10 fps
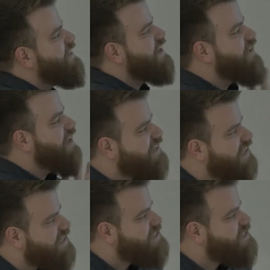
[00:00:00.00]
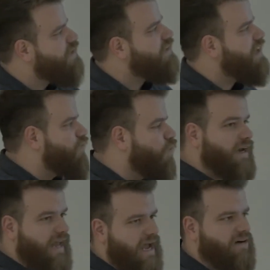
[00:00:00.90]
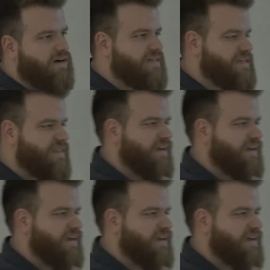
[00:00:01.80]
created this. So we only have one arrow, because I think